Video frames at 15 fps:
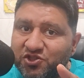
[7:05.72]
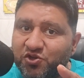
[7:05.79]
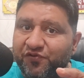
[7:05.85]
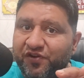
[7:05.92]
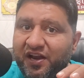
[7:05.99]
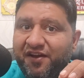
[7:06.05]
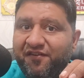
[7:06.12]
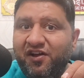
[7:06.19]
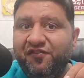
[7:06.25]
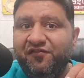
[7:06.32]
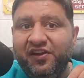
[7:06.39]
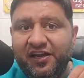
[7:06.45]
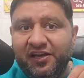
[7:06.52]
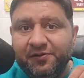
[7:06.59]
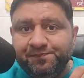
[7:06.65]
So whenever
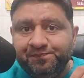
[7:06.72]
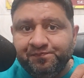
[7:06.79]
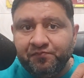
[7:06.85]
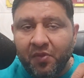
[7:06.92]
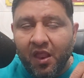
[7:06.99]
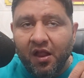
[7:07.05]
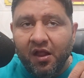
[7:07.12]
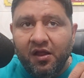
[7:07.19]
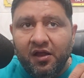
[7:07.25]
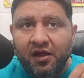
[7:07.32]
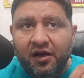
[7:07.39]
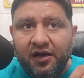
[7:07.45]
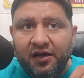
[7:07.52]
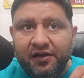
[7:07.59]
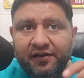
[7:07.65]
we
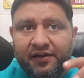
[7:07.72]
uh,